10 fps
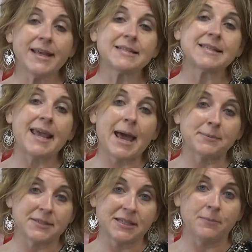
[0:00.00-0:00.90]
is the
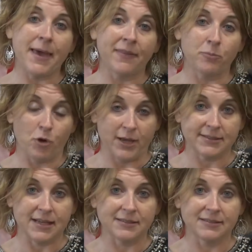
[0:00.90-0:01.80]
absentee ballot
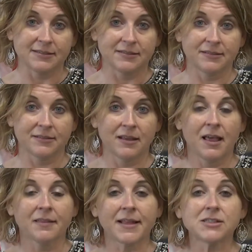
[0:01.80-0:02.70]
process?
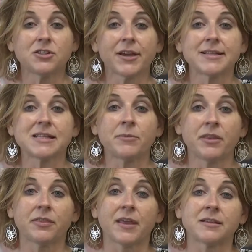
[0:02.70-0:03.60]
Let's look at some of
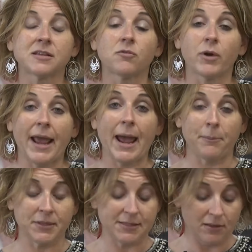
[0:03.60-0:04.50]
the things of what
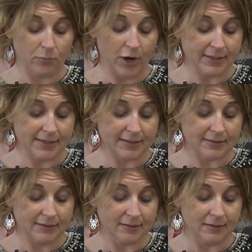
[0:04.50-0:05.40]
happens in the
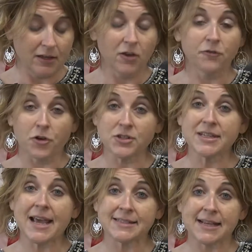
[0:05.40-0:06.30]
process.
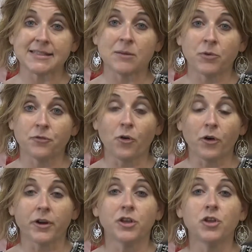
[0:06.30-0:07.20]
First, as I said
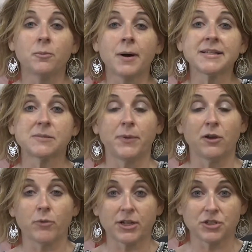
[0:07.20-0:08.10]
before, you must be
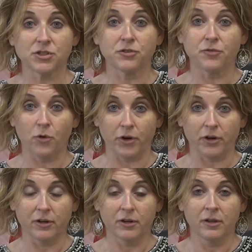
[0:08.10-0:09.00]
a registered
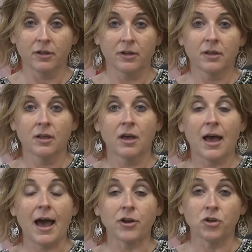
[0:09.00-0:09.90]
voter.
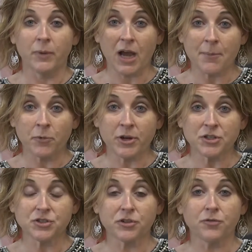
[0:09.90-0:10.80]
How do you become a
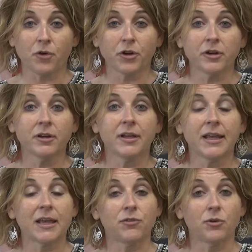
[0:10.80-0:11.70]
registered voter?
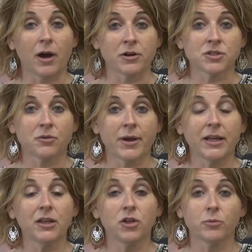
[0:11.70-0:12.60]
If you aren't
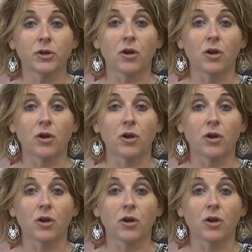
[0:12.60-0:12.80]
already, you would